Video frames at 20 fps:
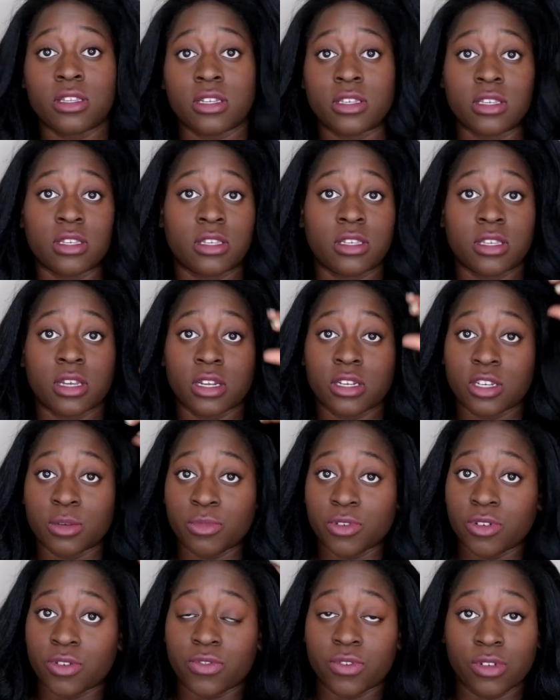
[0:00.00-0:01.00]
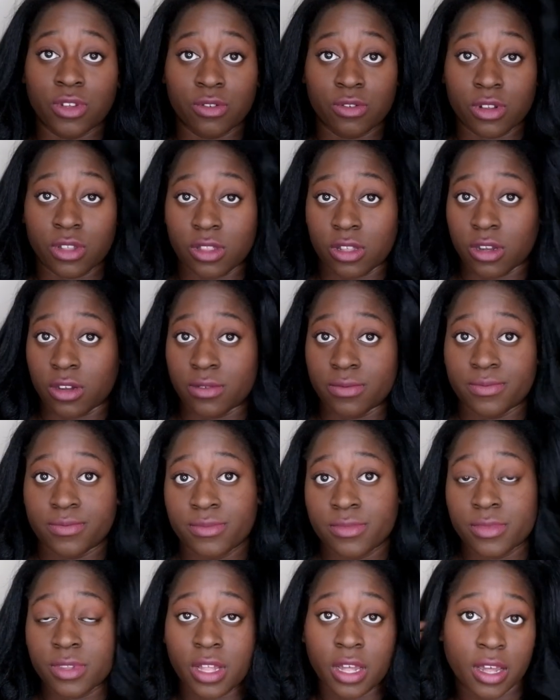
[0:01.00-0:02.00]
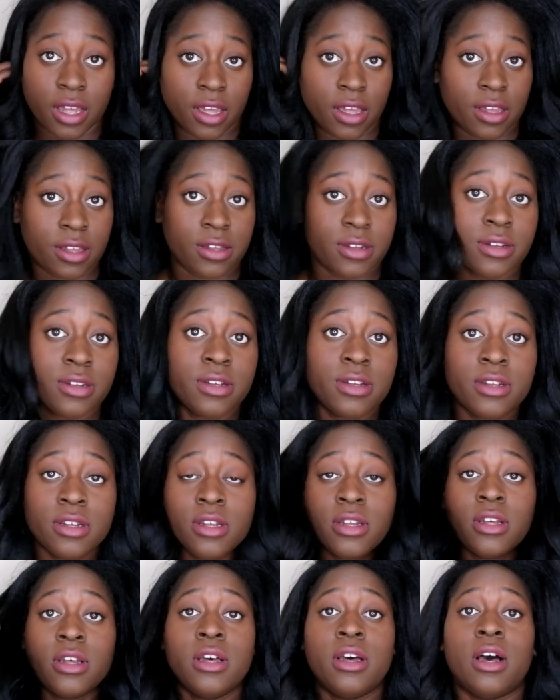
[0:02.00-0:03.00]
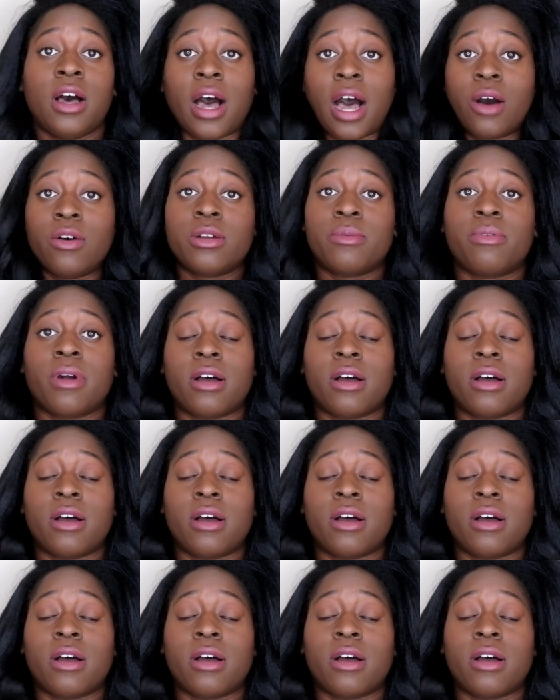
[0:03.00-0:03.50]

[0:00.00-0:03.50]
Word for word: this is such a beautiful unit, though. Like, I would